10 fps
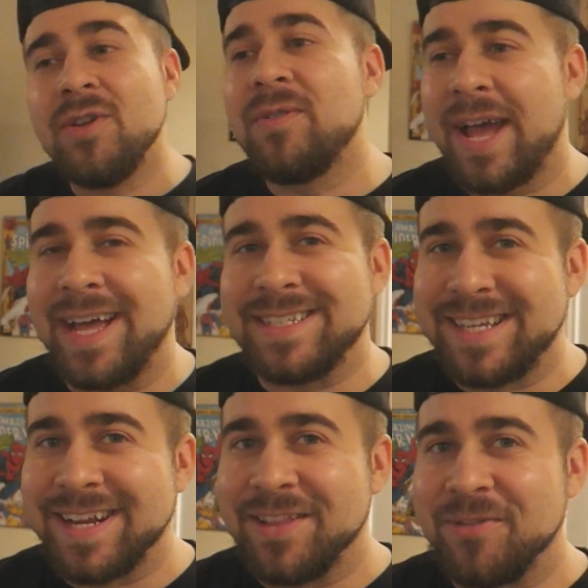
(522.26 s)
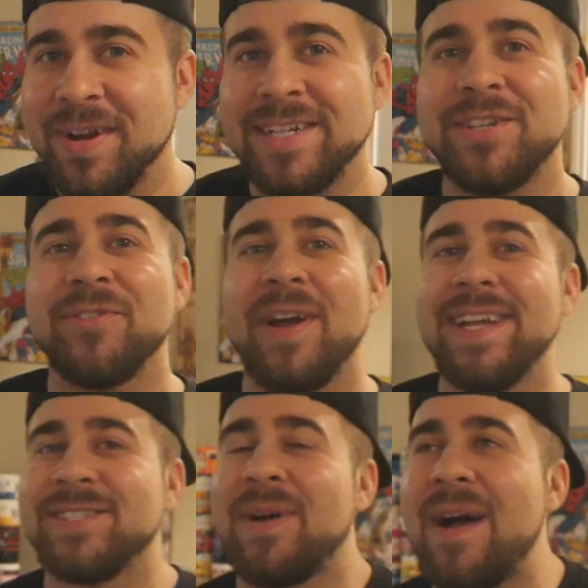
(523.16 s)
new guys get in the ring too,
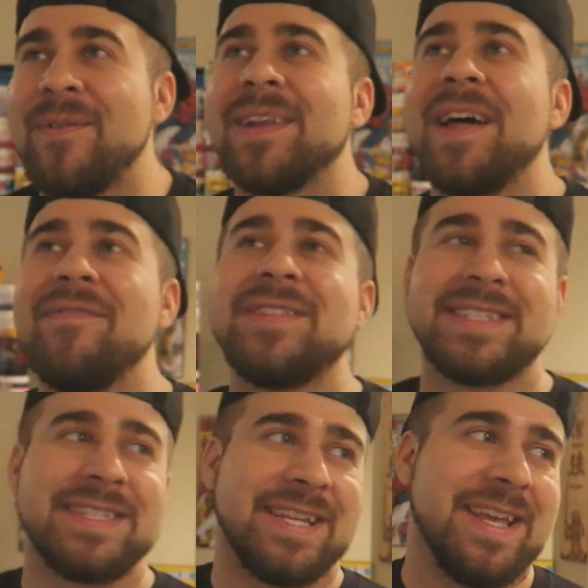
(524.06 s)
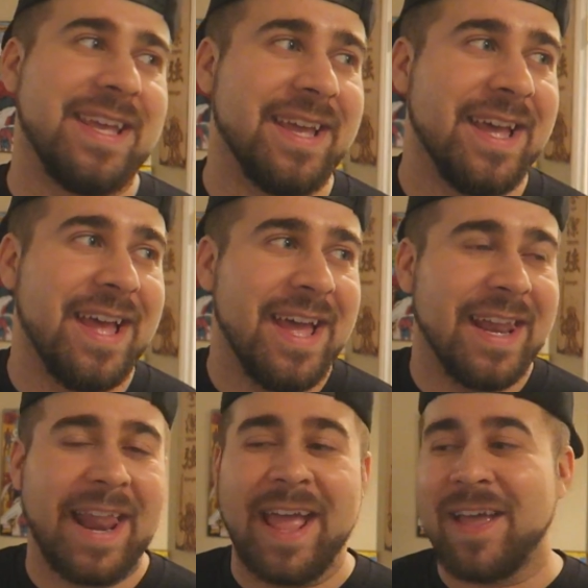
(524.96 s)
right? So I would love to see
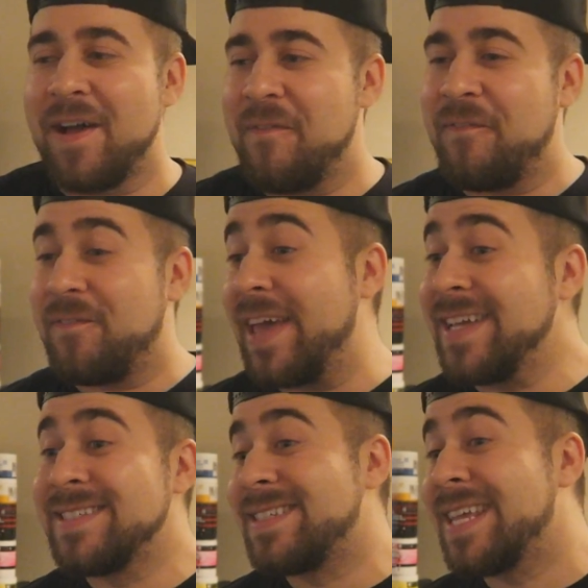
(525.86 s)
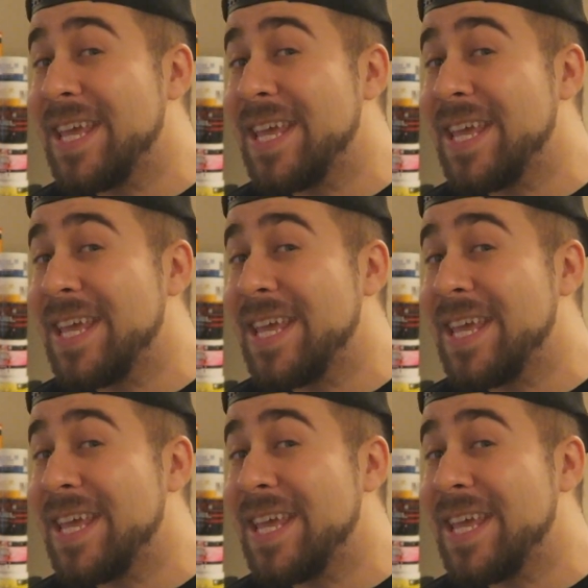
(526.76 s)
like a FaZe